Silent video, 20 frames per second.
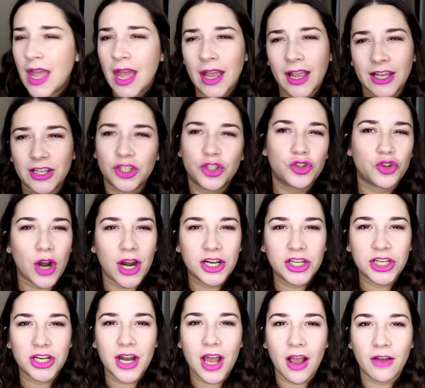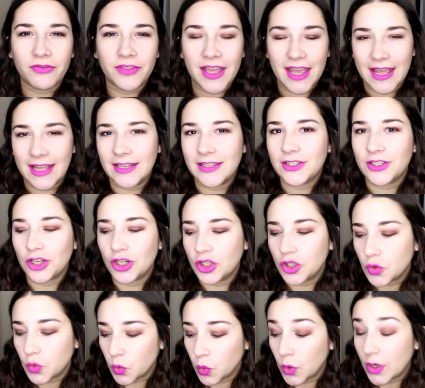construction of the
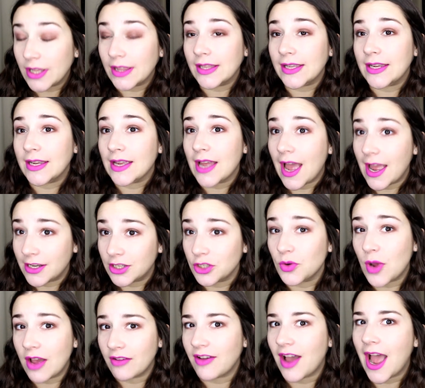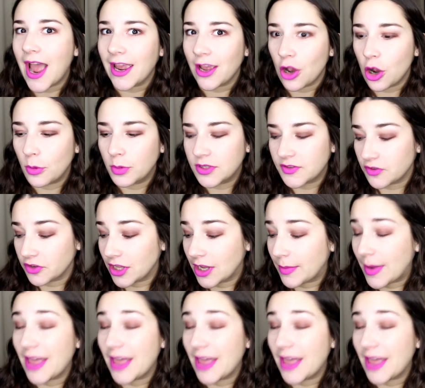inserts really, I do have high hopes for them.